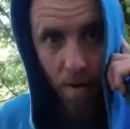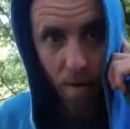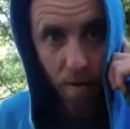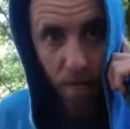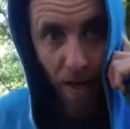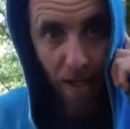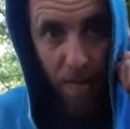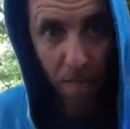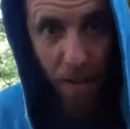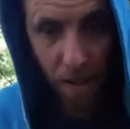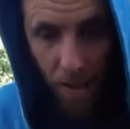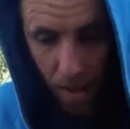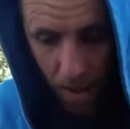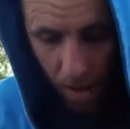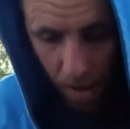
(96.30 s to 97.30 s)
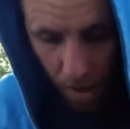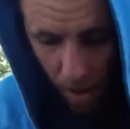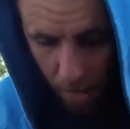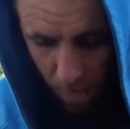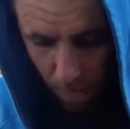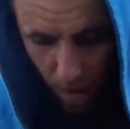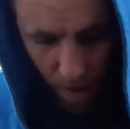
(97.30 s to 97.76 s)
Thanks, Pinky.
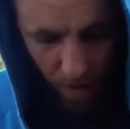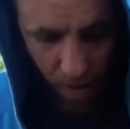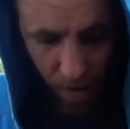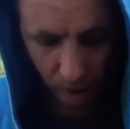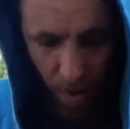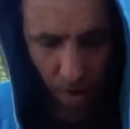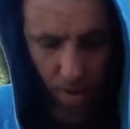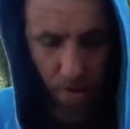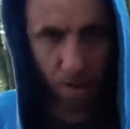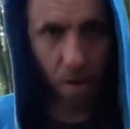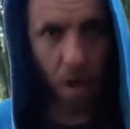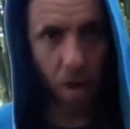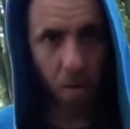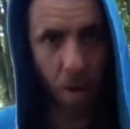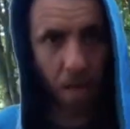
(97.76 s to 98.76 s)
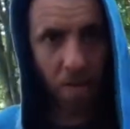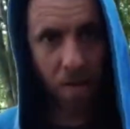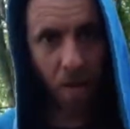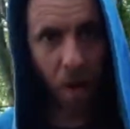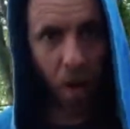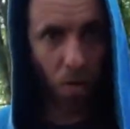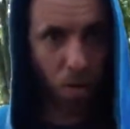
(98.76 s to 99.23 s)
Right then, guys, so it's
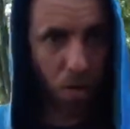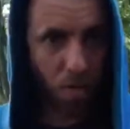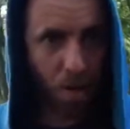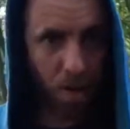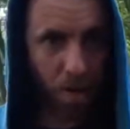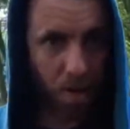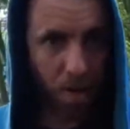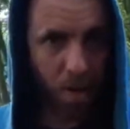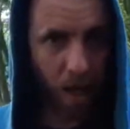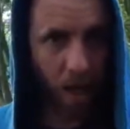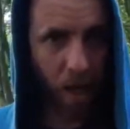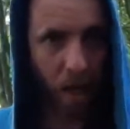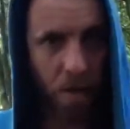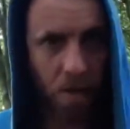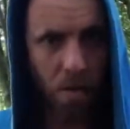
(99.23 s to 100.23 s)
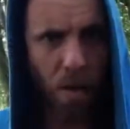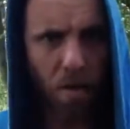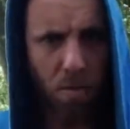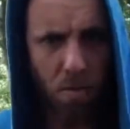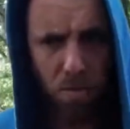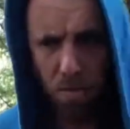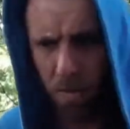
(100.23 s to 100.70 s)
the ultimate stick hunt.
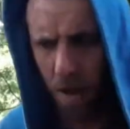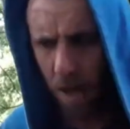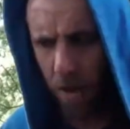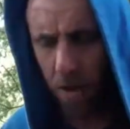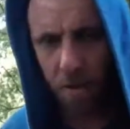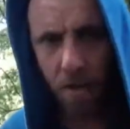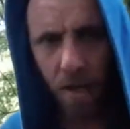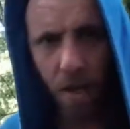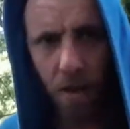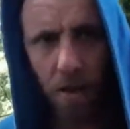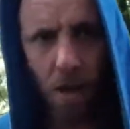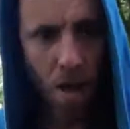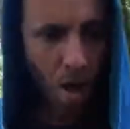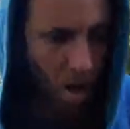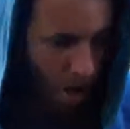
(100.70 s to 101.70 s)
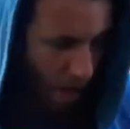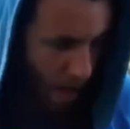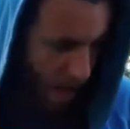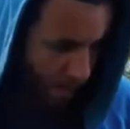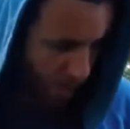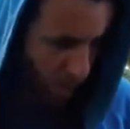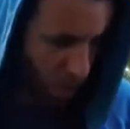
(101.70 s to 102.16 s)
Oh, hang on a second. I
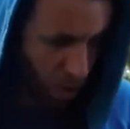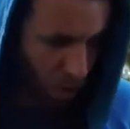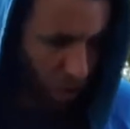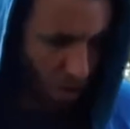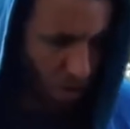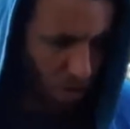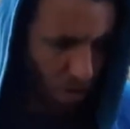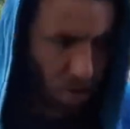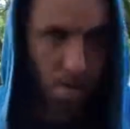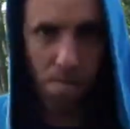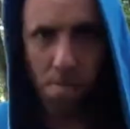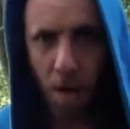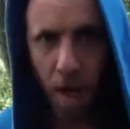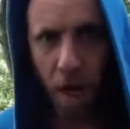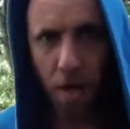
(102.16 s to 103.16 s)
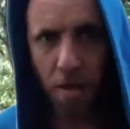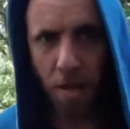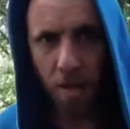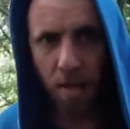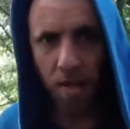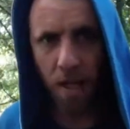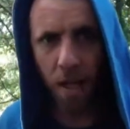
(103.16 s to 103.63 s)
haven't got my
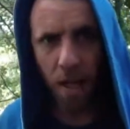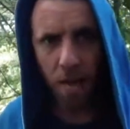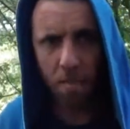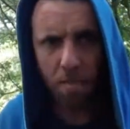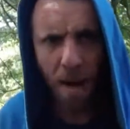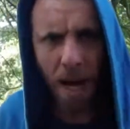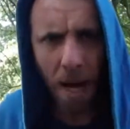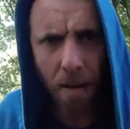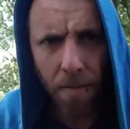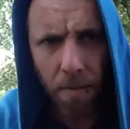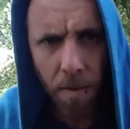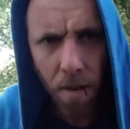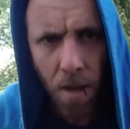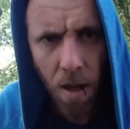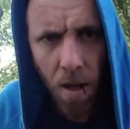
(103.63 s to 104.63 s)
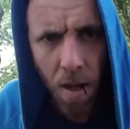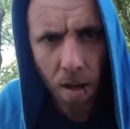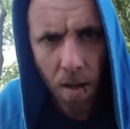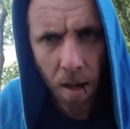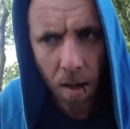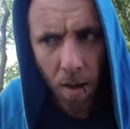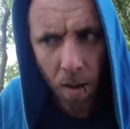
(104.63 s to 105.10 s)
hunting stick. Matt,
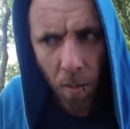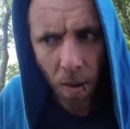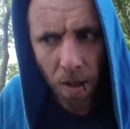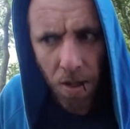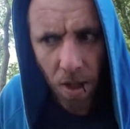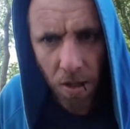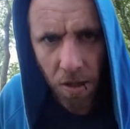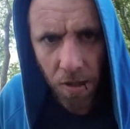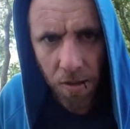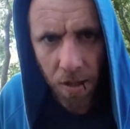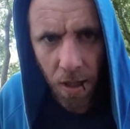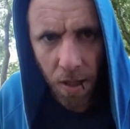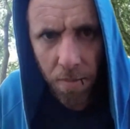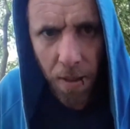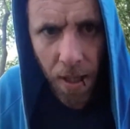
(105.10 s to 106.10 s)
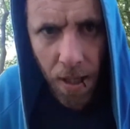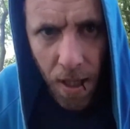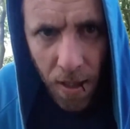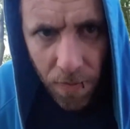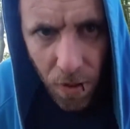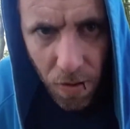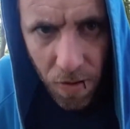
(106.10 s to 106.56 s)
where's your hunting stick?
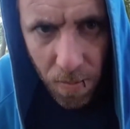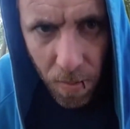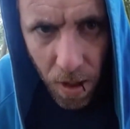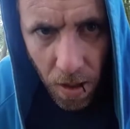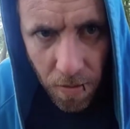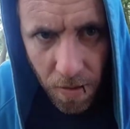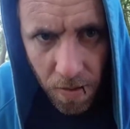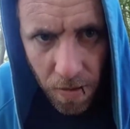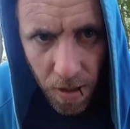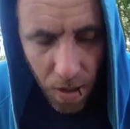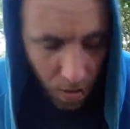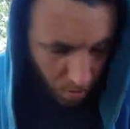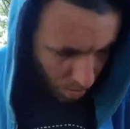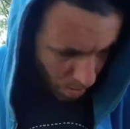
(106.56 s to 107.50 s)
Pinky, have you seen my hunting stick?